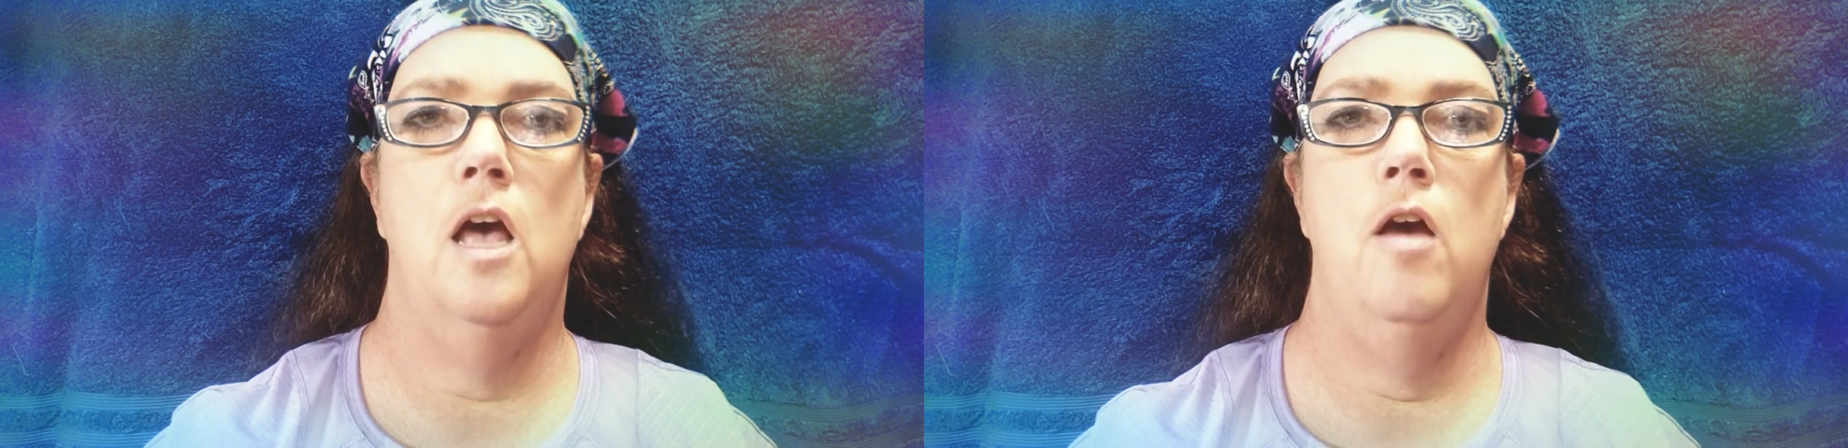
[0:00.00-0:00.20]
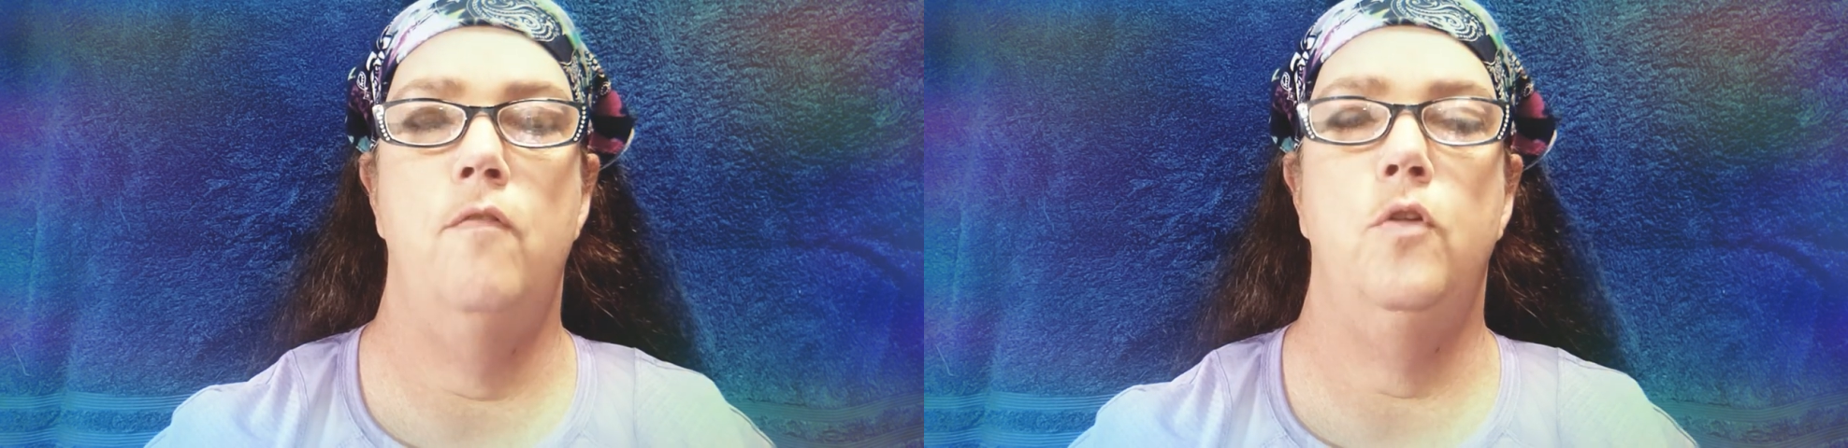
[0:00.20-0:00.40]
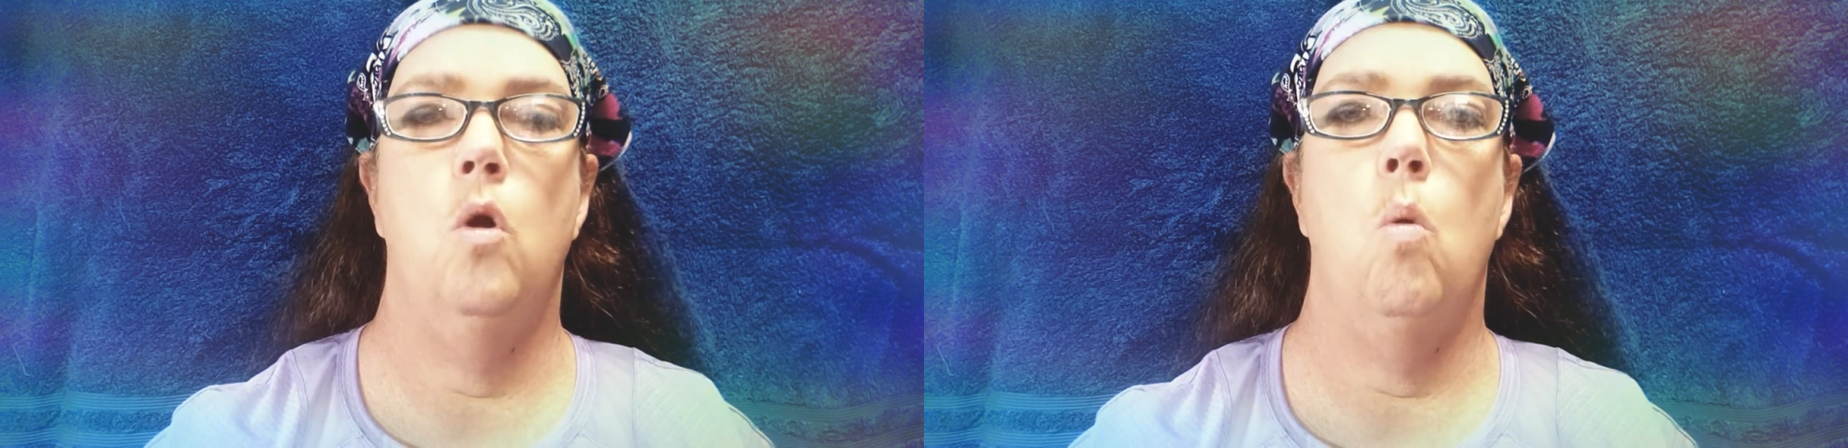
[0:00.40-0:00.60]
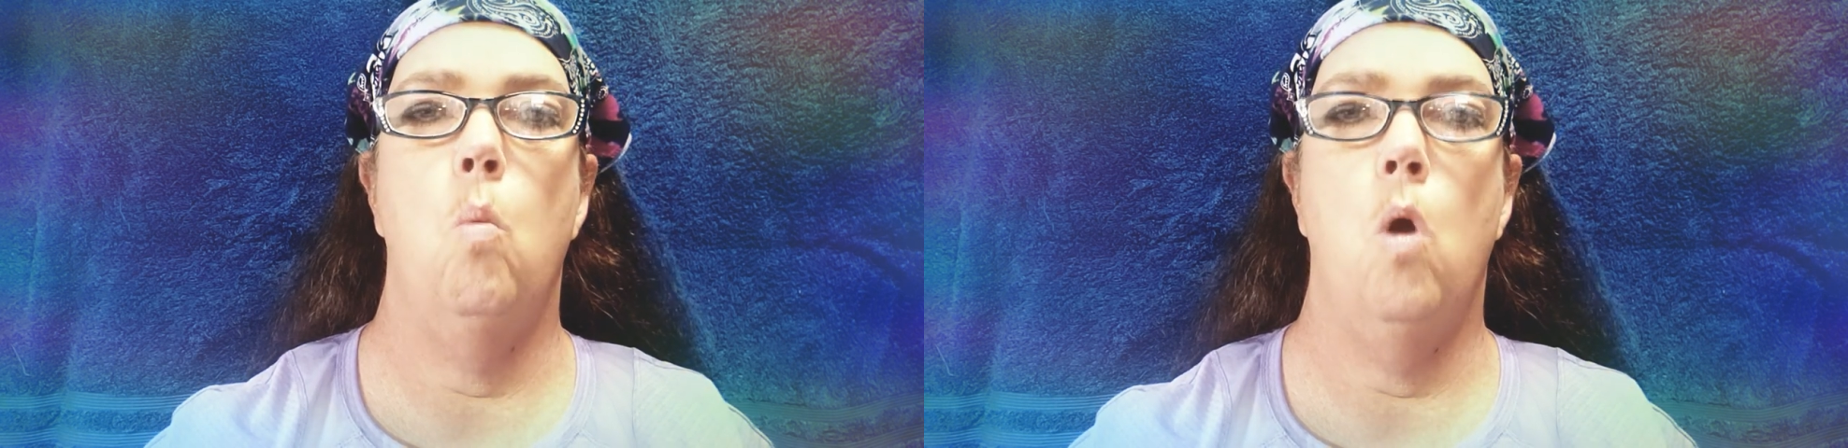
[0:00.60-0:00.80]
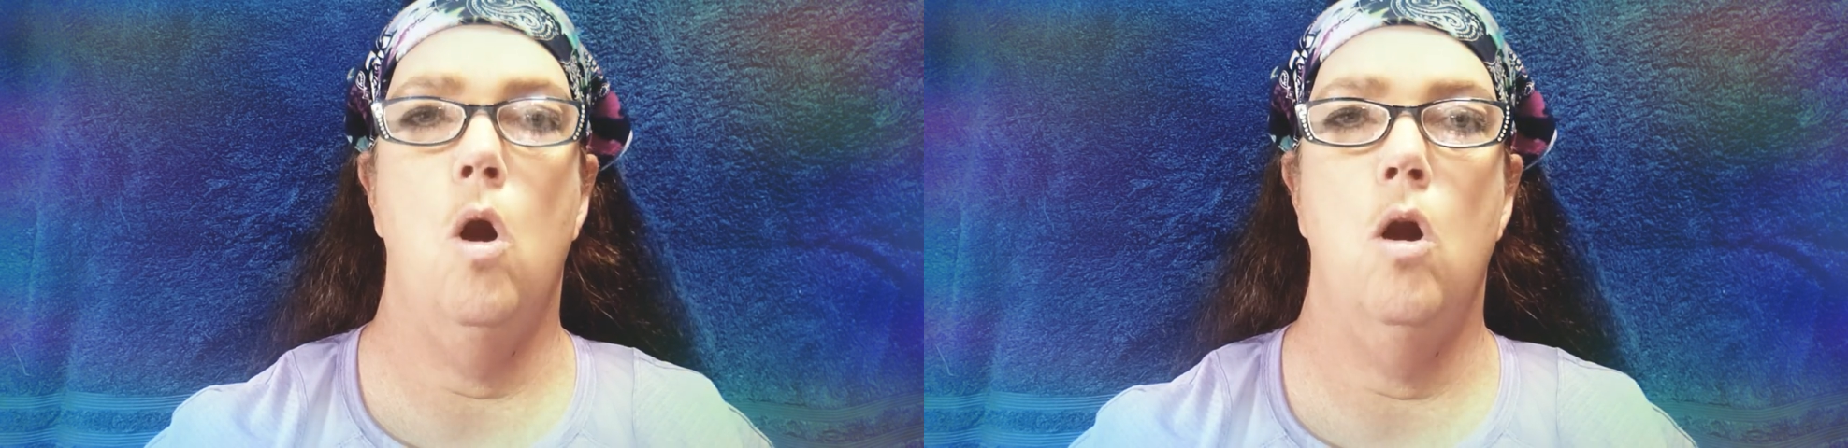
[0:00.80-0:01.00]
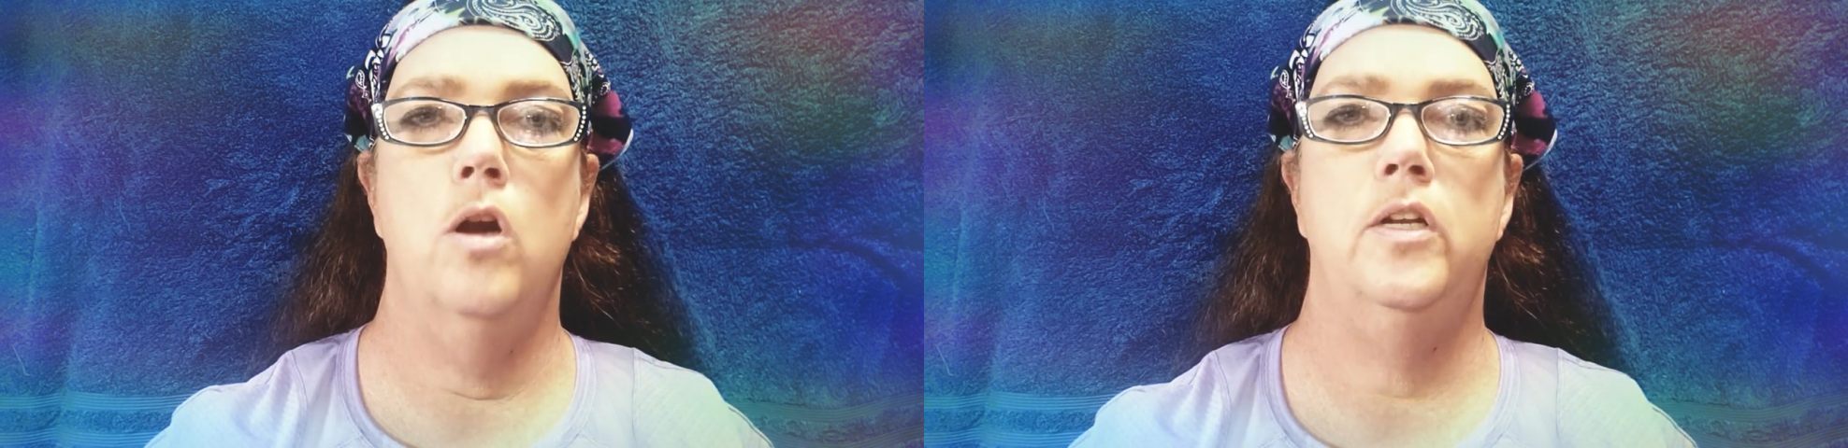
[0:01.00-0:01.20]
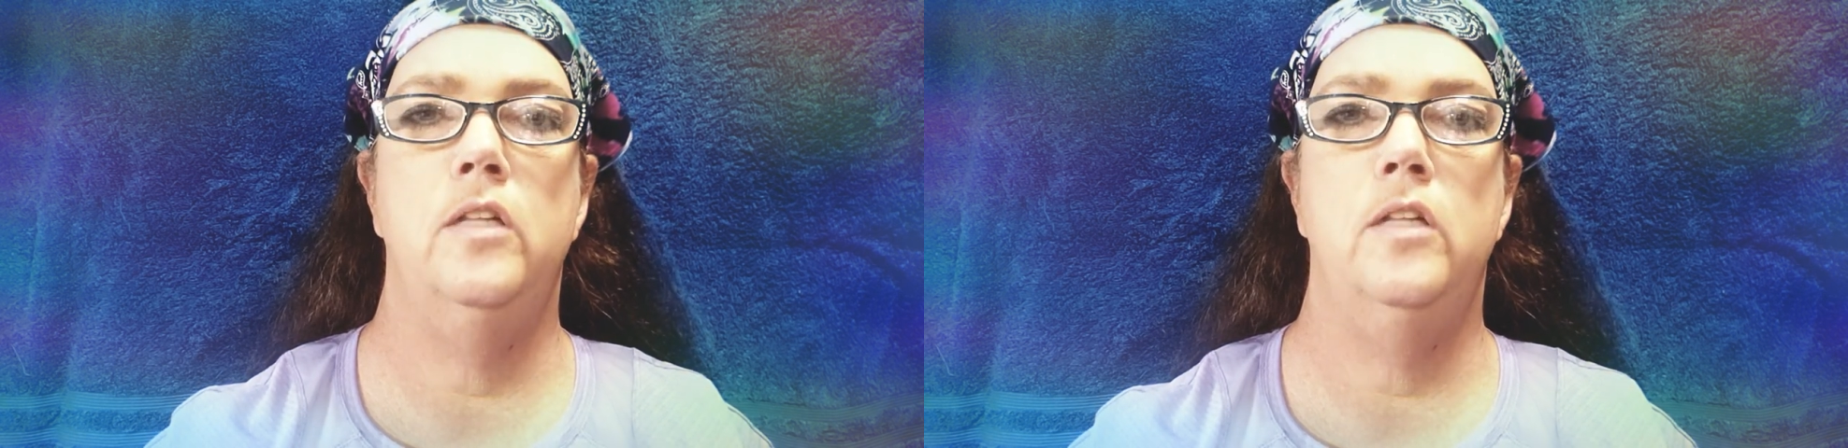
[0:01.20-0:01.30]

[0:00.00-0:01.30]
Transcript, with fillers: of your word,